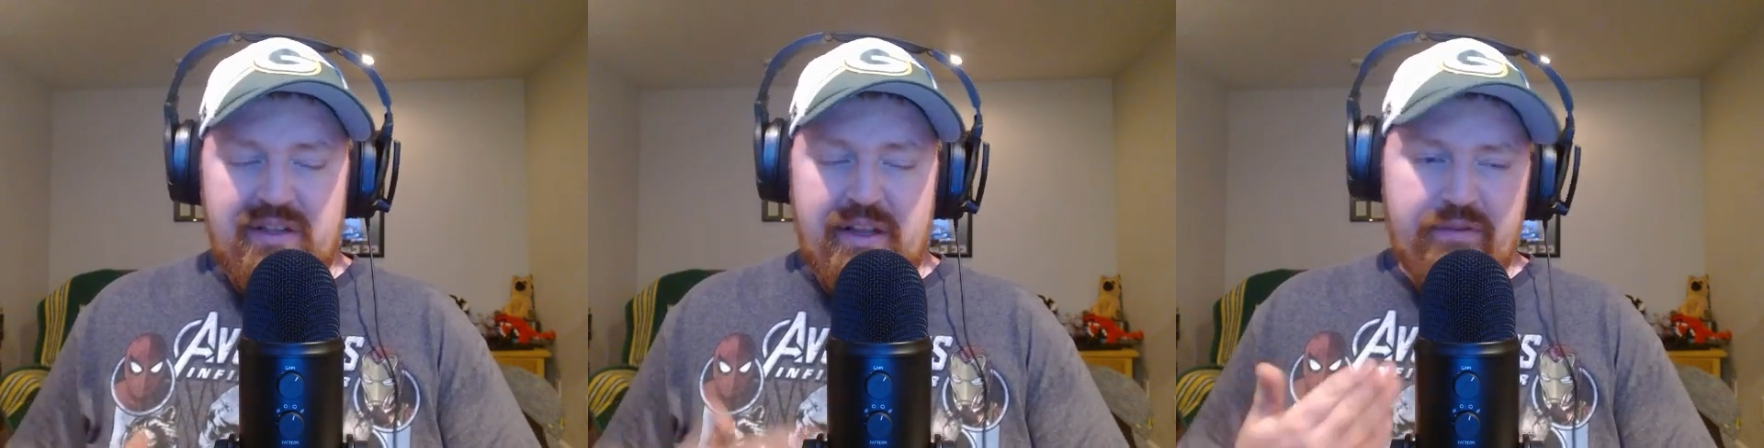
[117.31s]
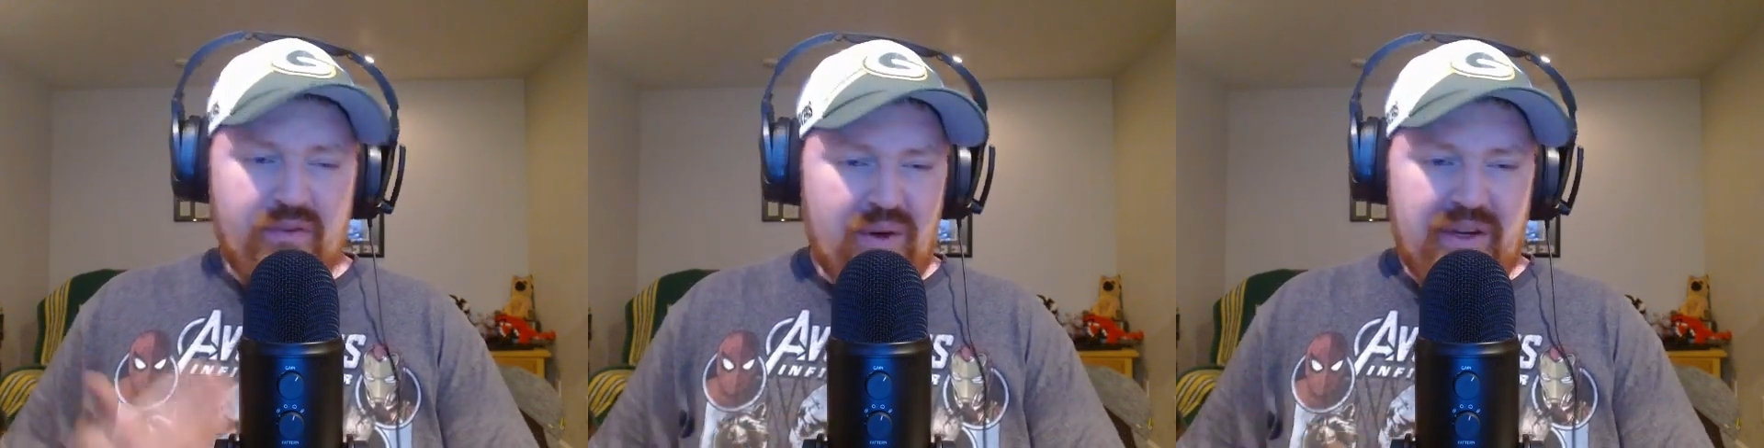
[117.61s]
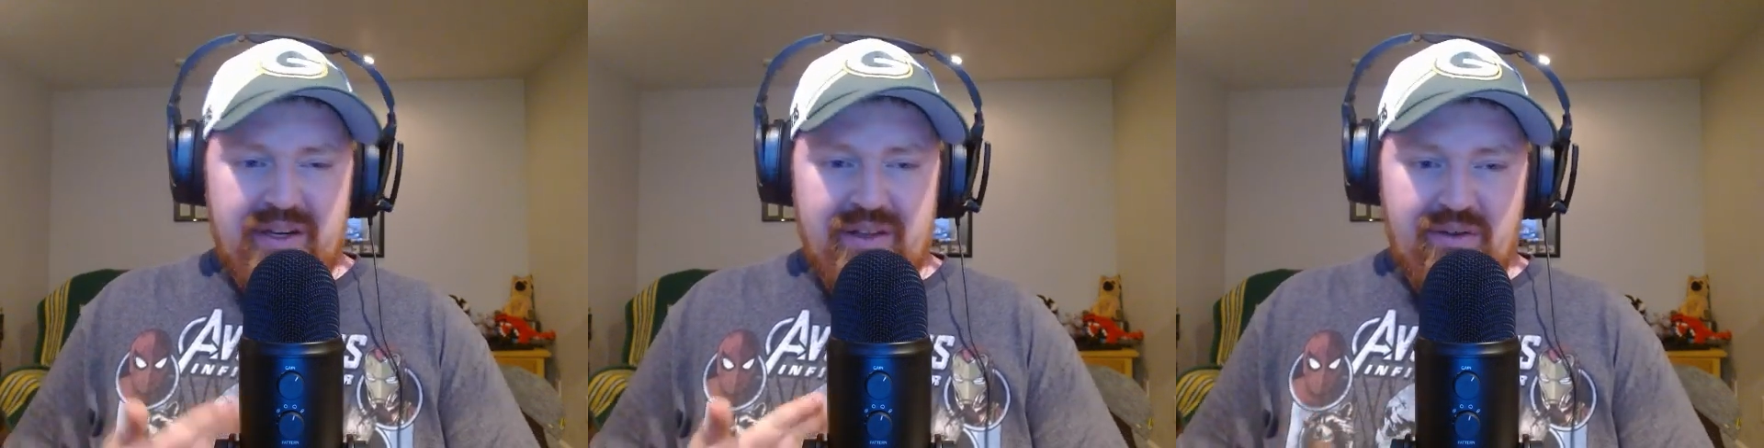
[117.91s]
They
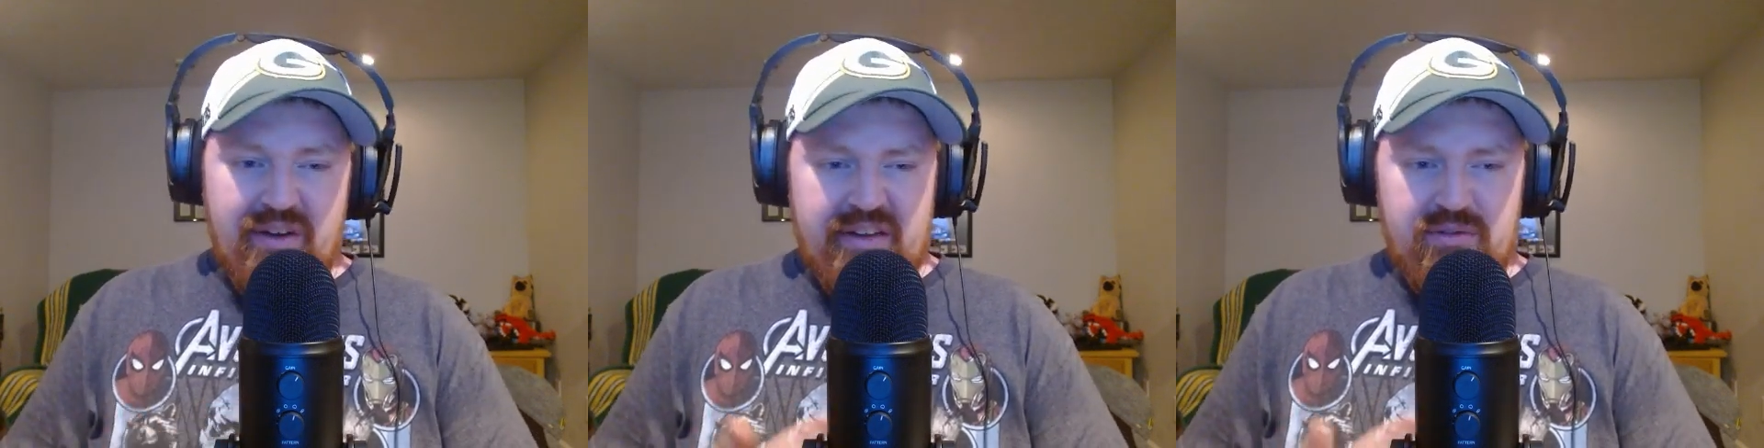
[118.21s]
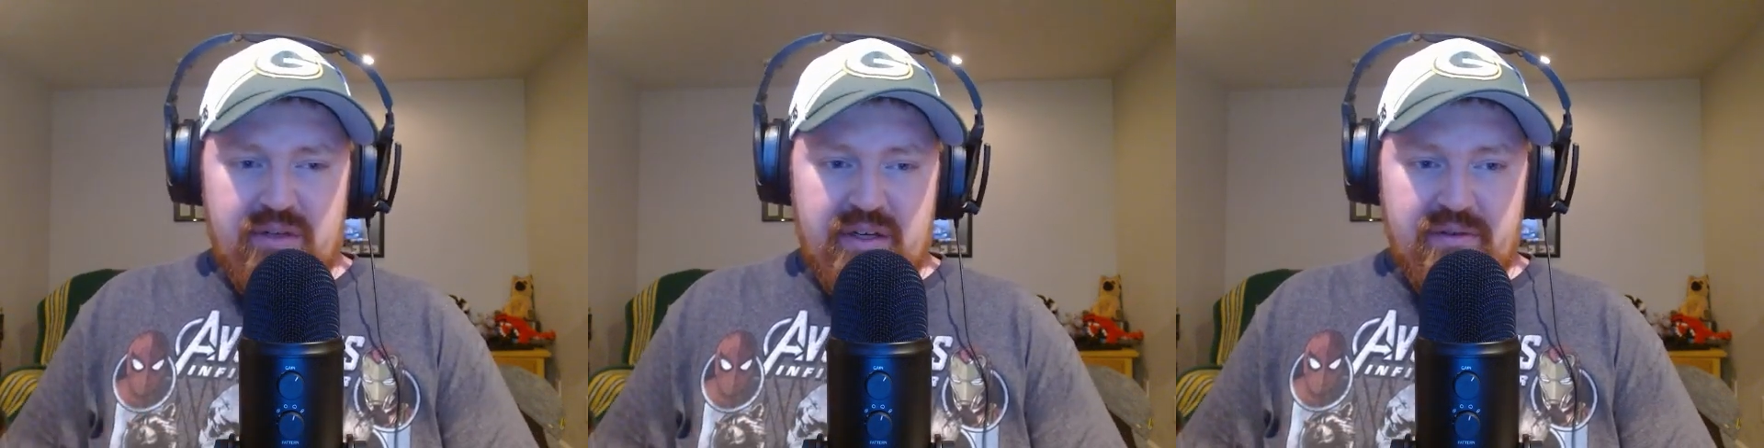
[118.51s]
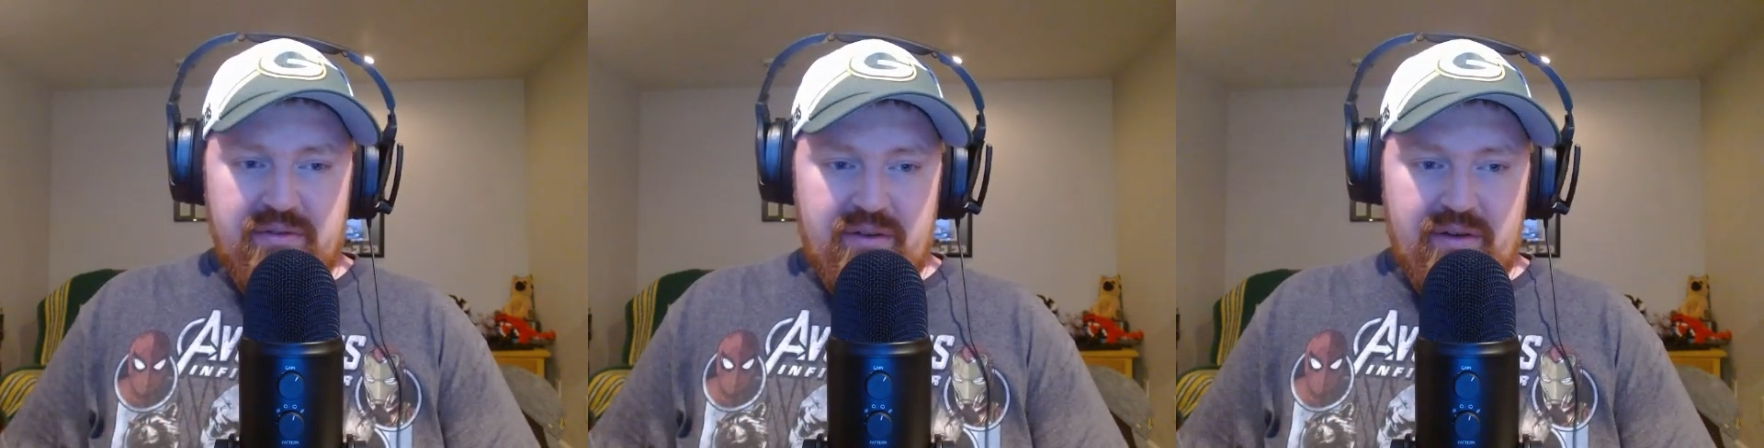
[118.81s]
voided the last 3 years
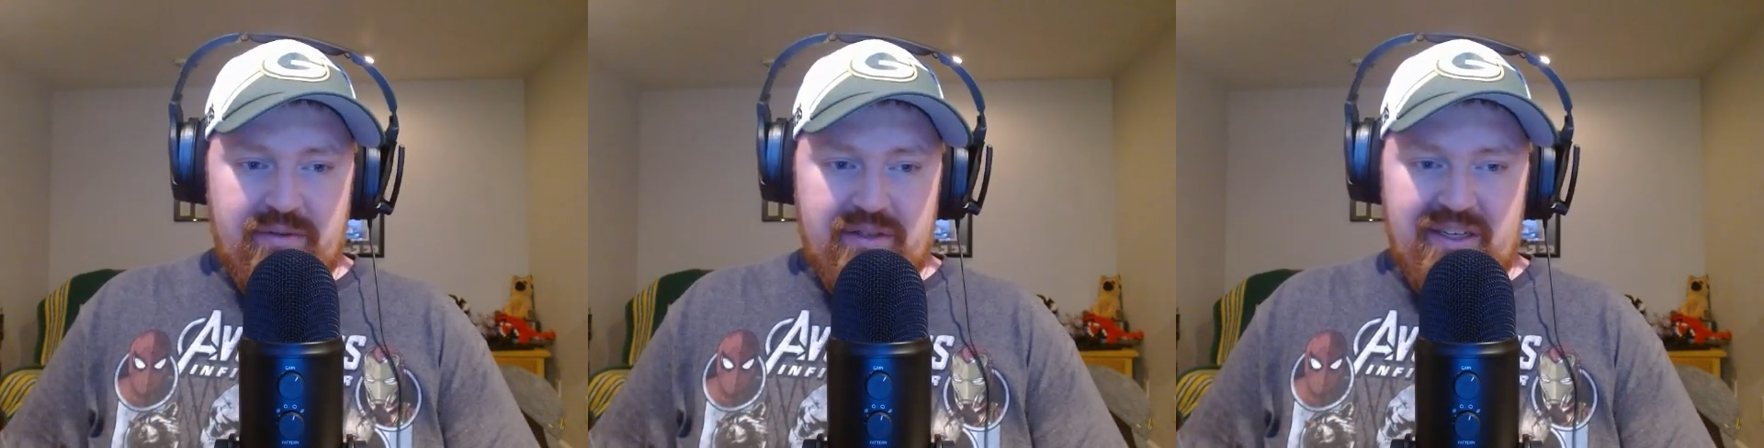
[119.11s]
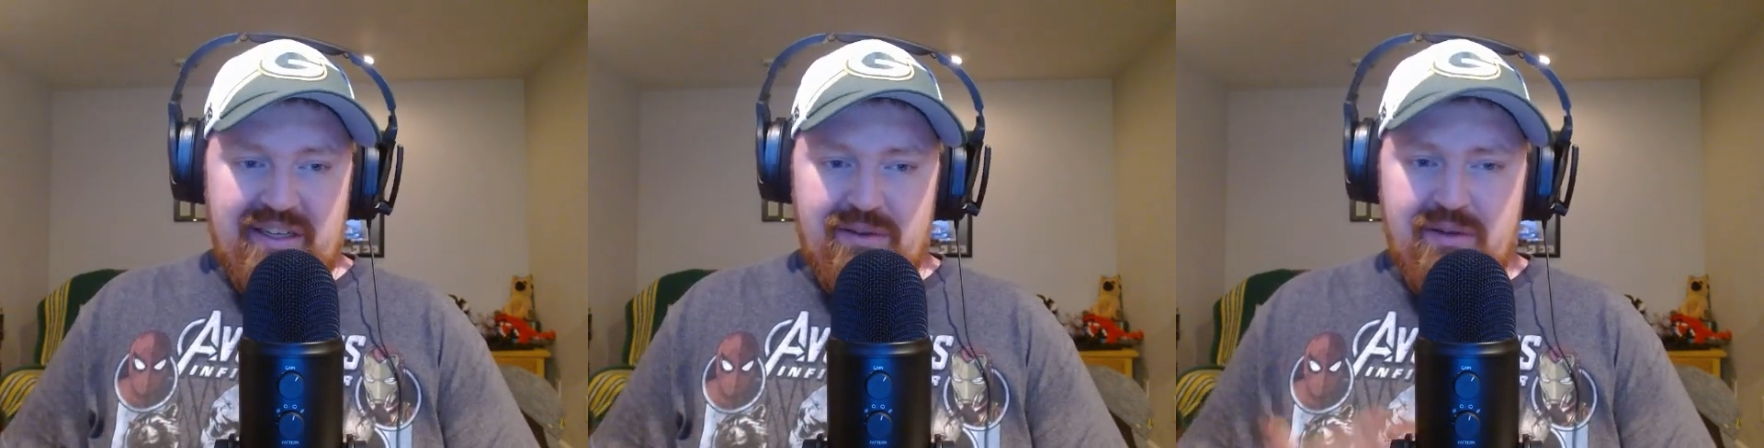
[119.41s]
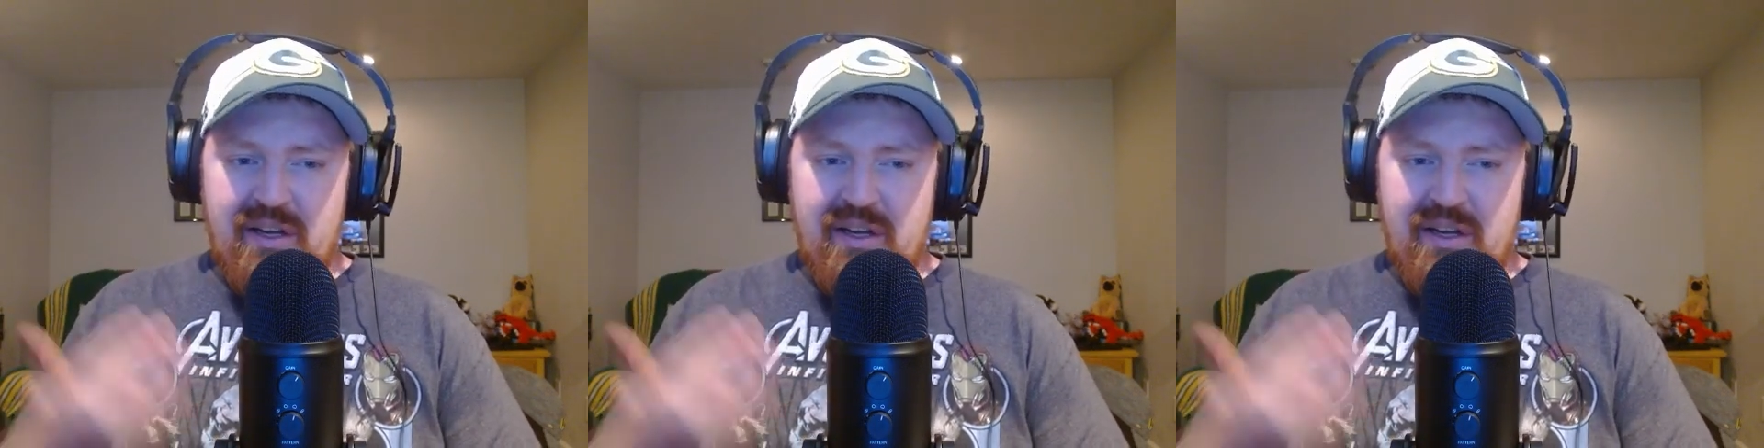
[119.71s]
of a deal.